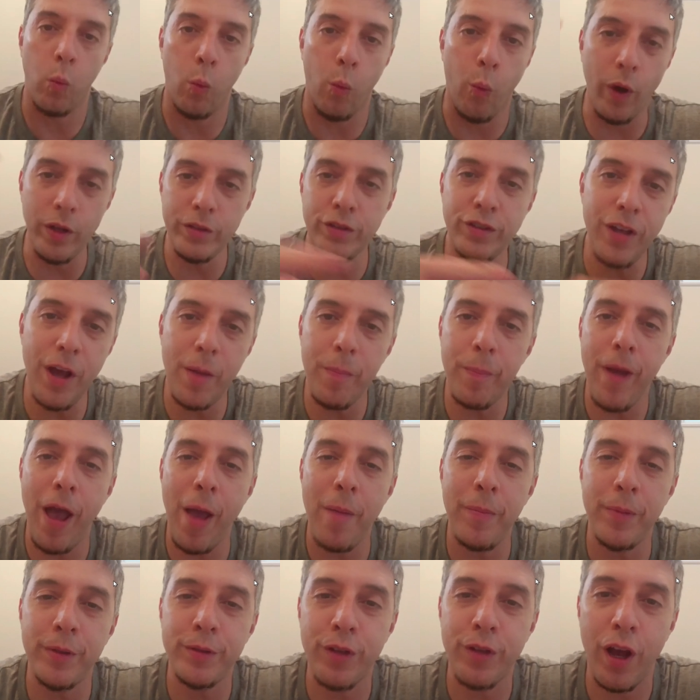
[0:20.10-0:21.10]
What's up,
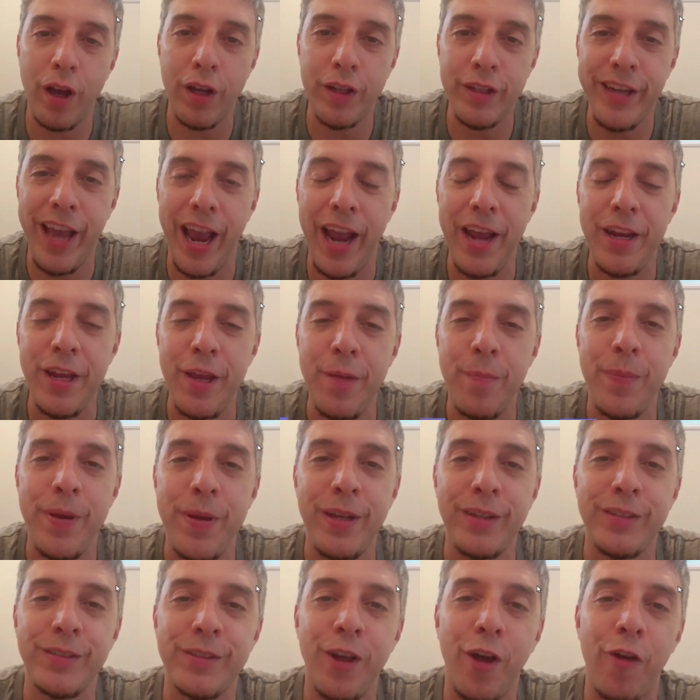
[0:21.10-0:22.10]
Amazon
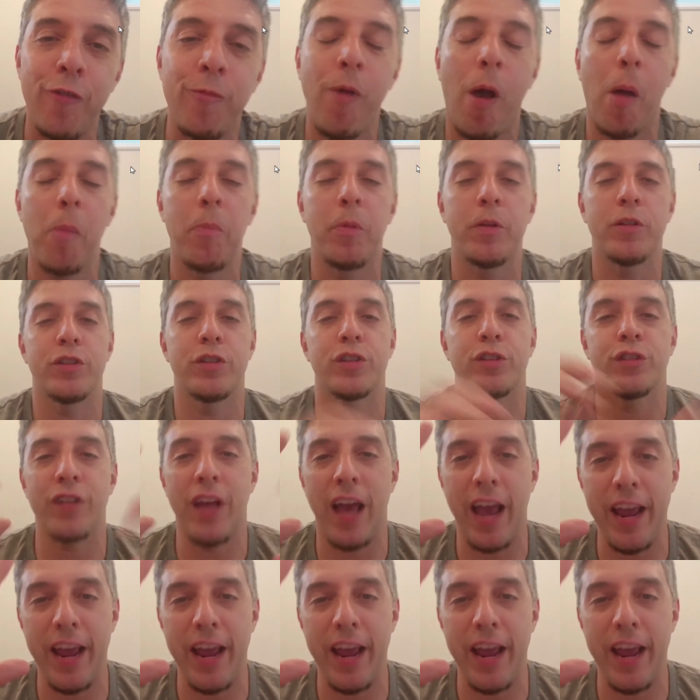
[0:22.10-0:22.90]
KDP self-publishers?